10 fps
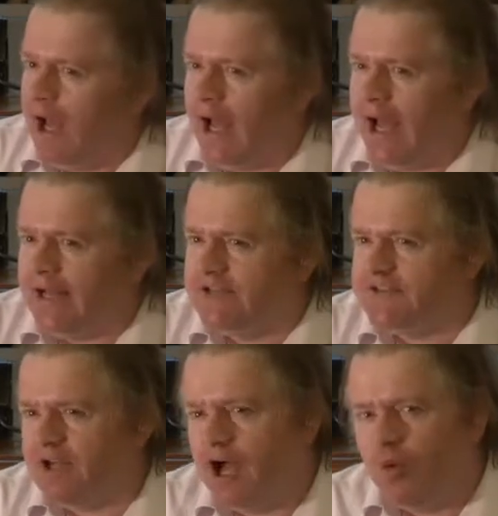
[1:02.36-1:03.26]

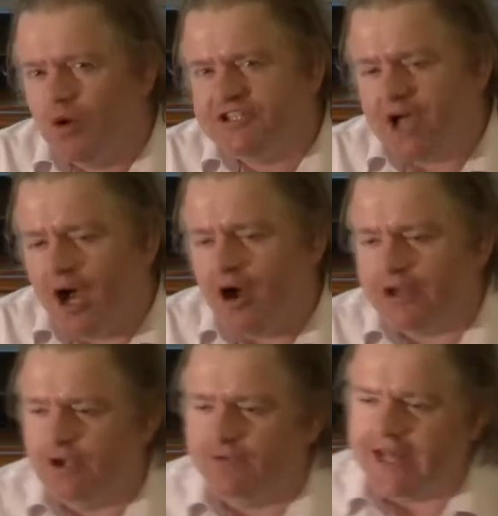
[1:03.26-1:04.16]
And I want to
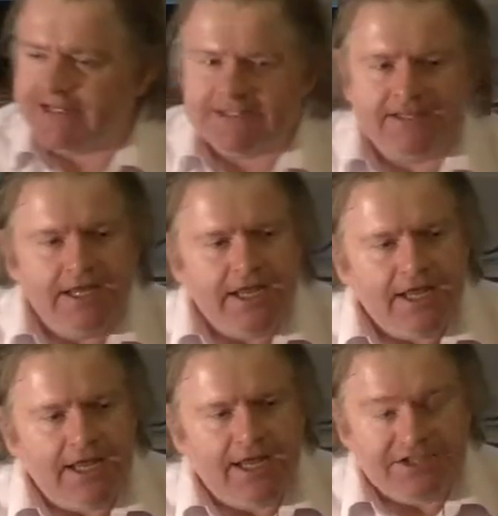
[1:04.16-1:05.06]
argue that
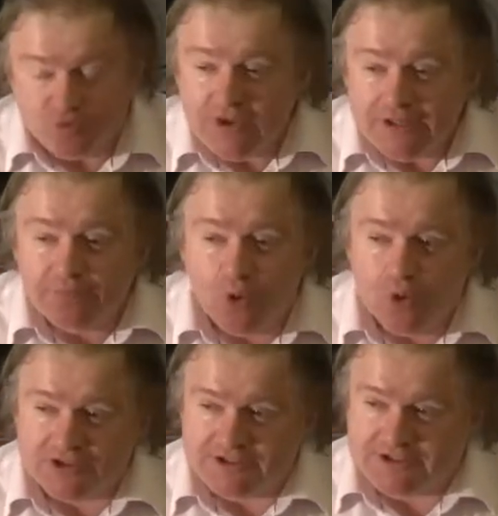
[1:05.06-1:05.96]
it's really
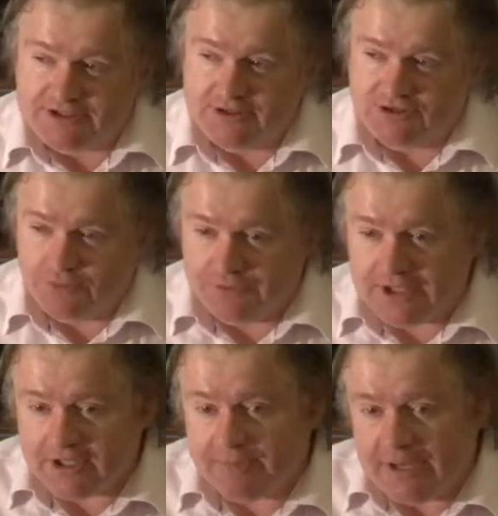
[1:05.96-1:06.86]
important to
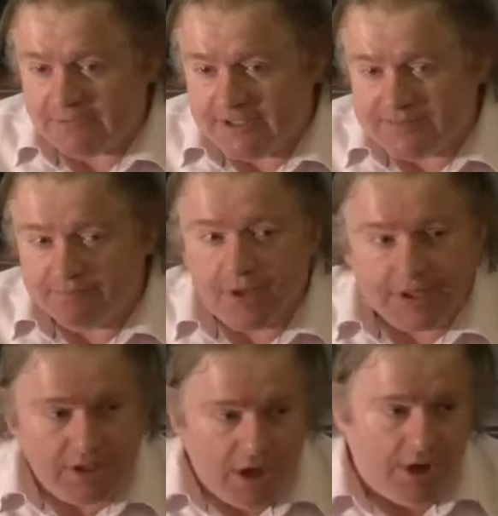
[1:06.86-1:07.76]
think about these
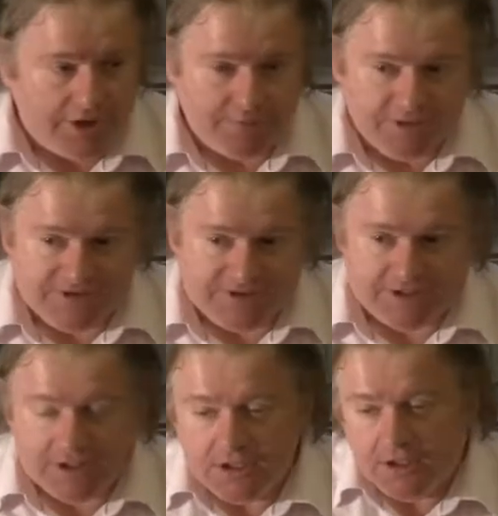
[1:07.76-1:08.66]
money
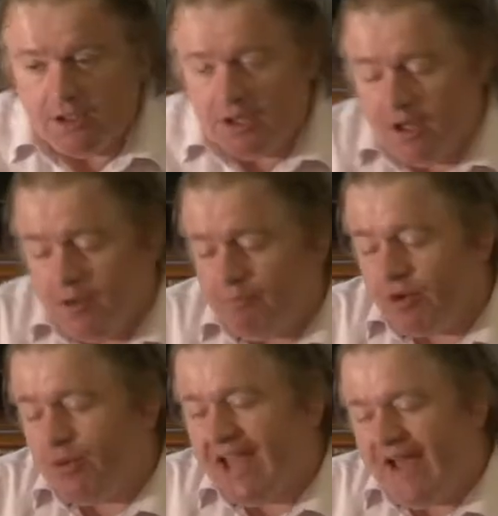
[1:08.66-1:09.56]
arguments,
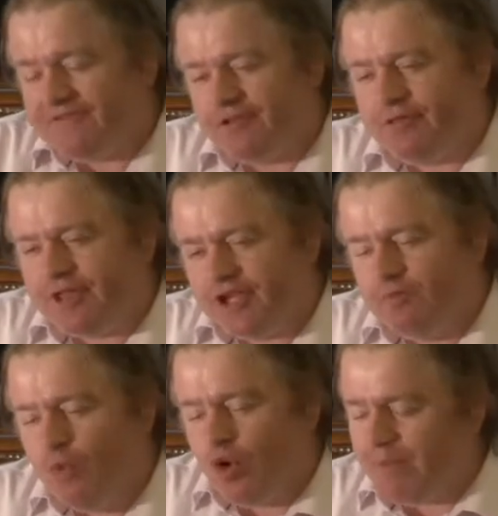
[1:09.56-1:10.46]
but we have to
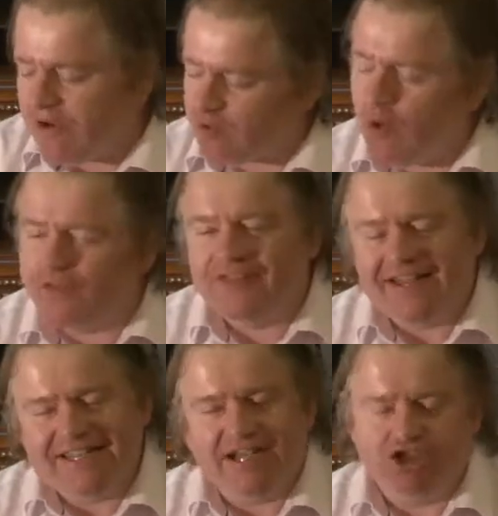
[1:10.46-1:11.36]
think more about what
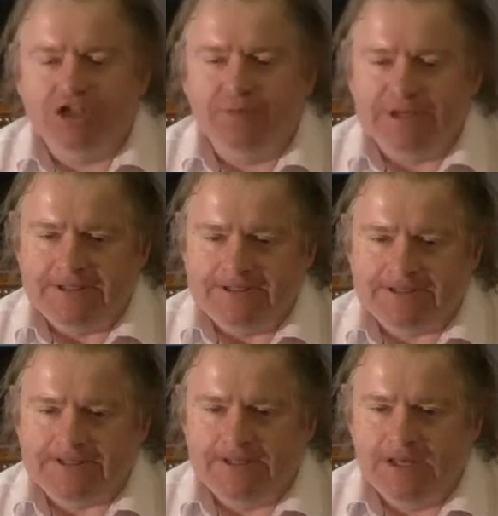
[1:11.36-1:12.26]
that actually
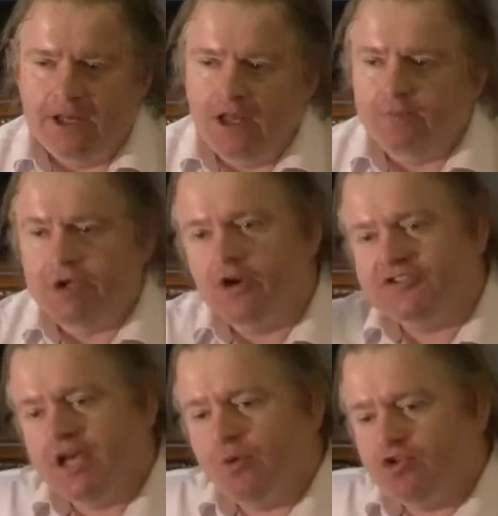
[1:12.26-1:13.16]
means.
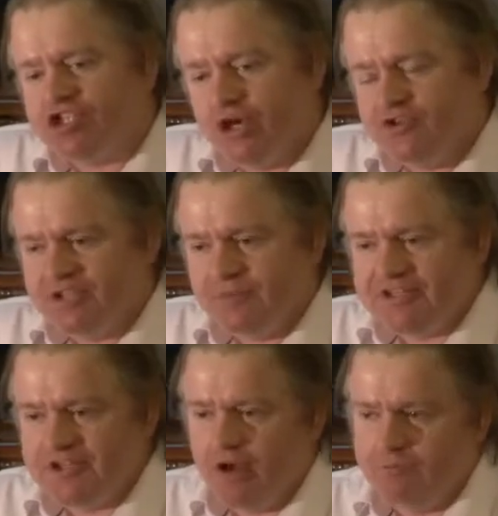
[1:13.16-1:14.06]
Because I will show some
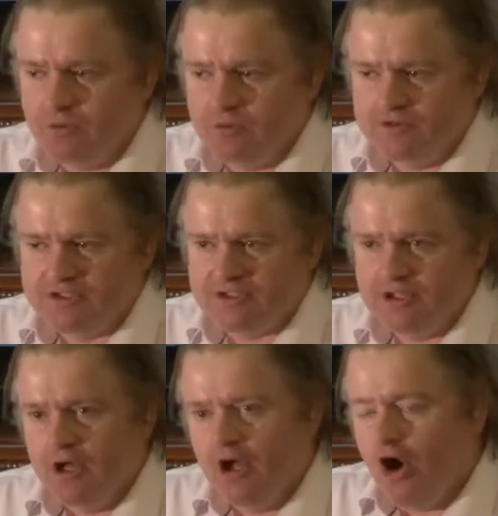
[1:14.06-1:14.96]

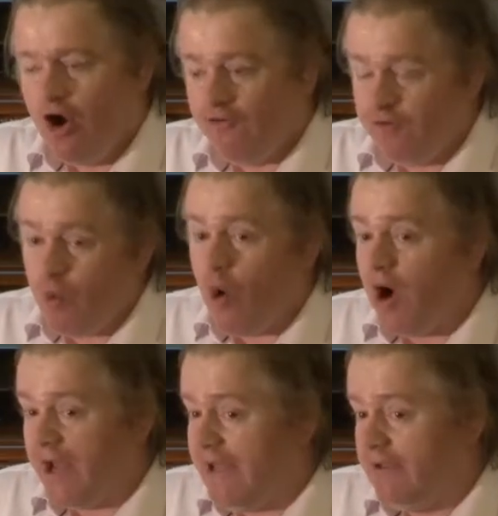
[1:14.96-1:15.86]
examples of
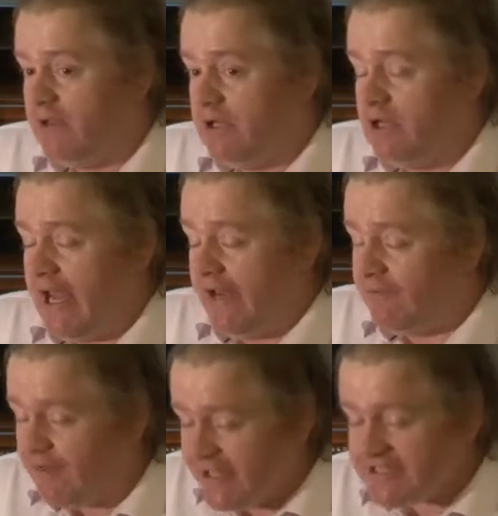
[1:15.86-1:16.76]
why
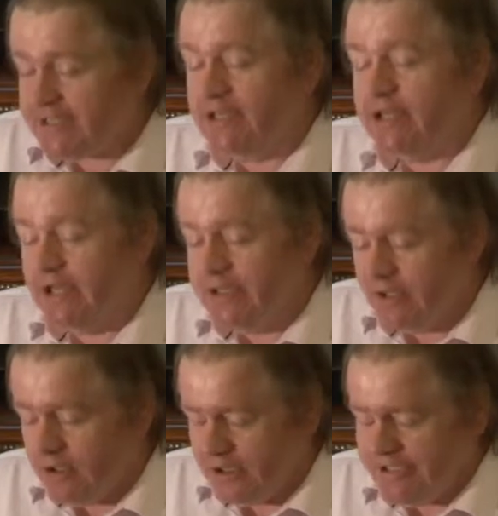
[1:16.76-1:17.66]
investing in
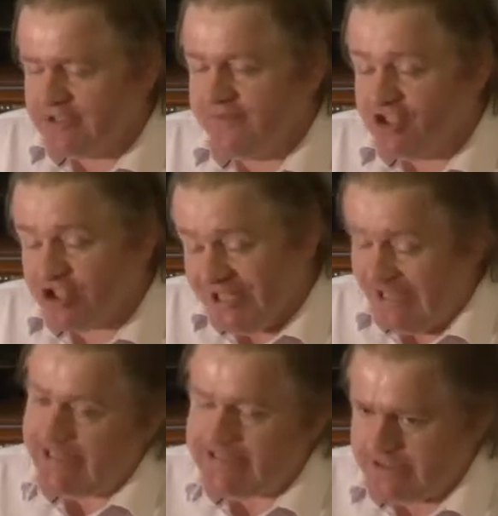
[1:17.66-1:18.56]
early intervention
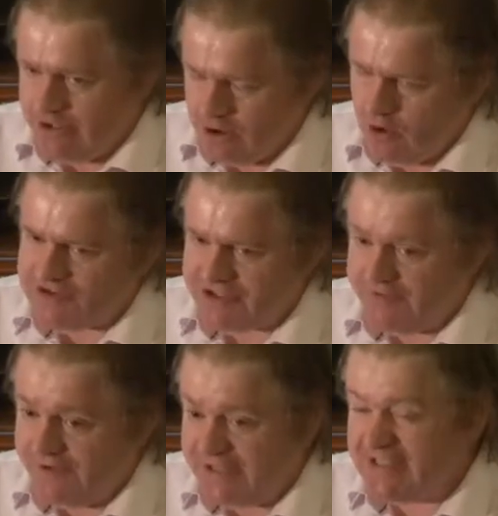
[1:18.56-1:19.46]
is
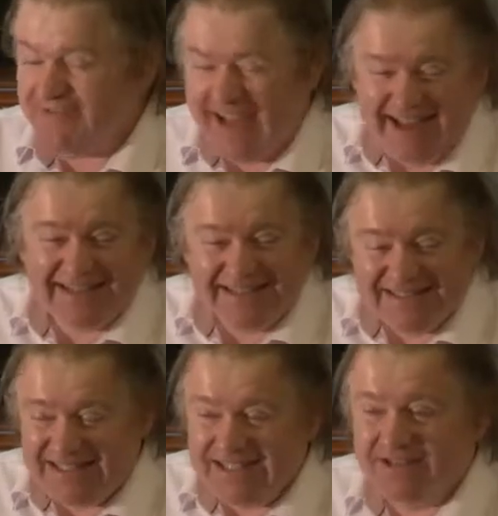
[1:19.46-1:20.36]
cost-effective and
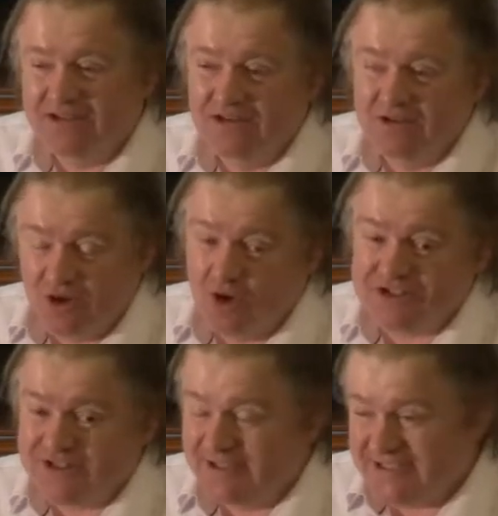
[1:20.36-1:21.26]
indeed
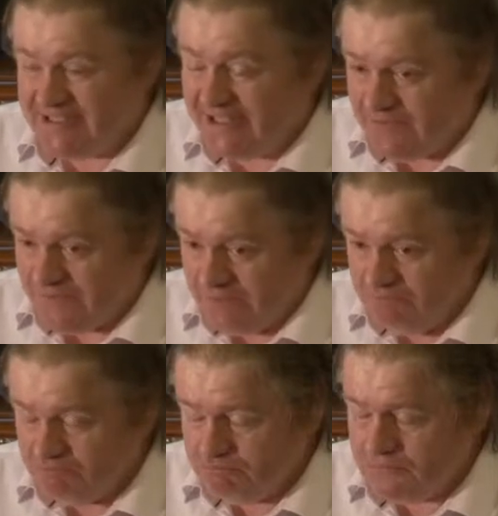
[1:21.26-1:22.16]
cost-saving,
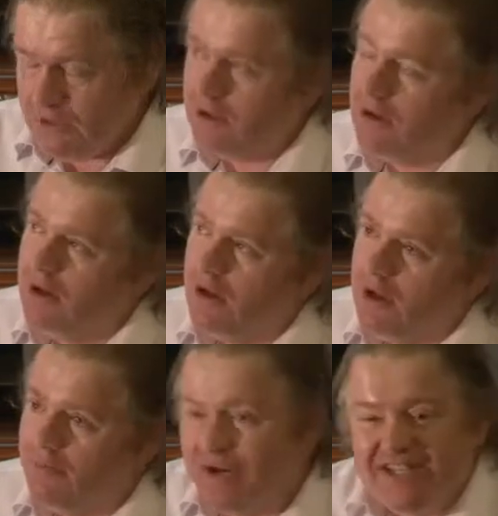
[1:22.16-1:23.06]

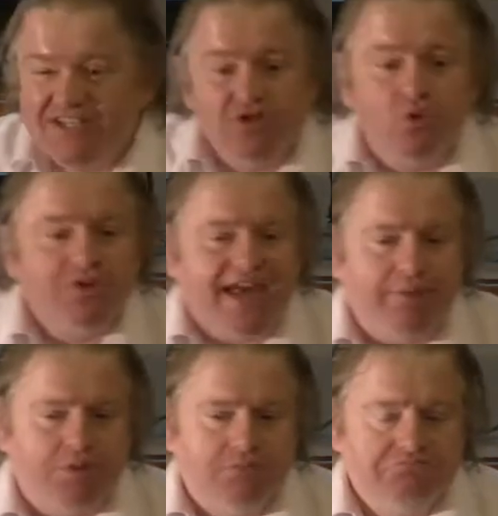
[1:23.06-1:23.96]
but it doesn't always
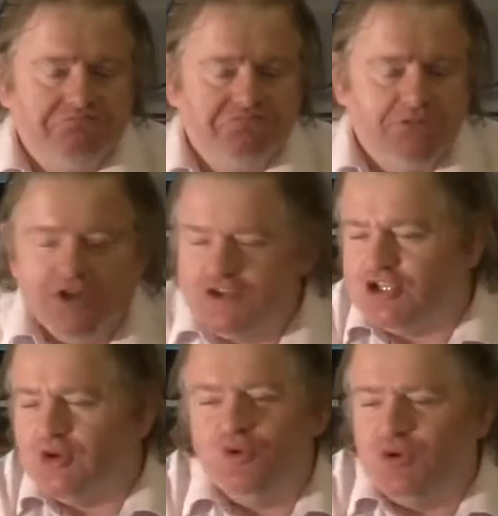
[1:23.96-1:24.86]
happen.
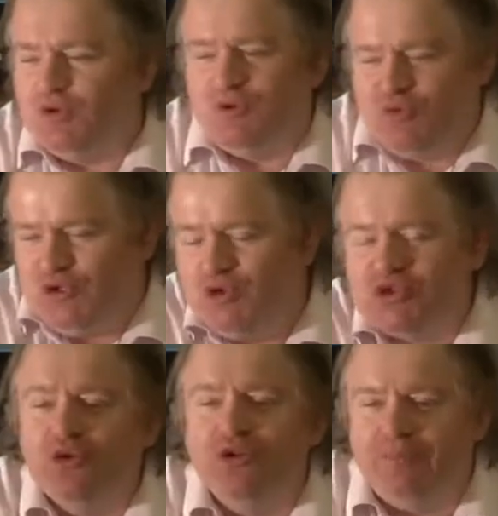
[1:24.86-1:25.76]
So you
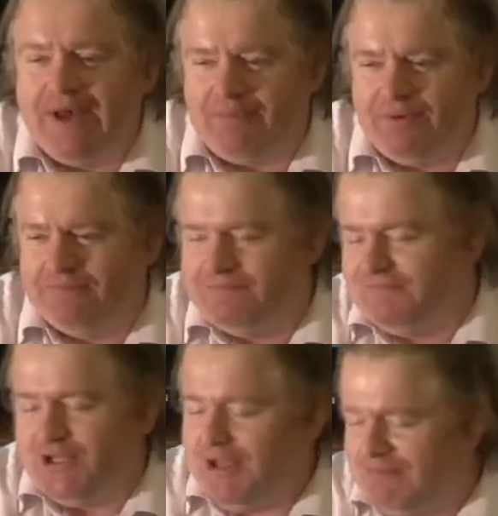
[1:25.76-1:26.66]
saw the map.
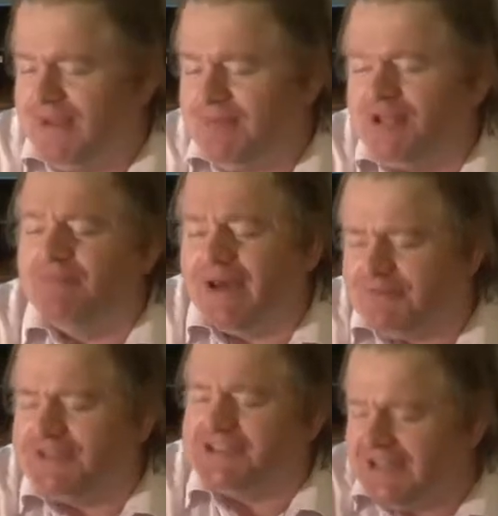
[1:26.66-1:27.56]
Maybe the
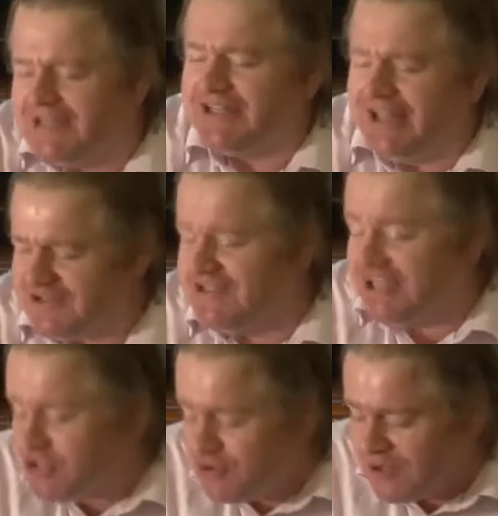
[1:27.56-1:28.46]
map is a little out of
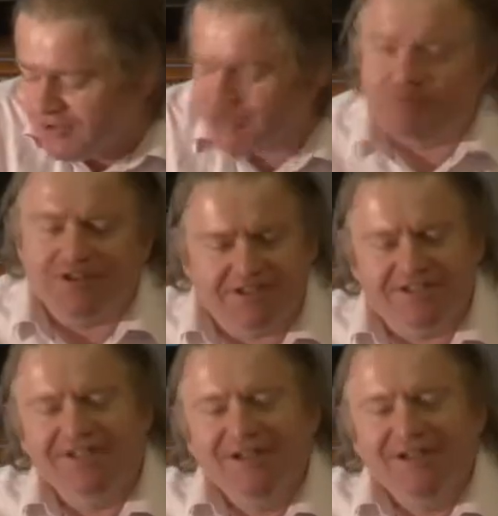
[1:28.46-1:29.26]
date, who knows? But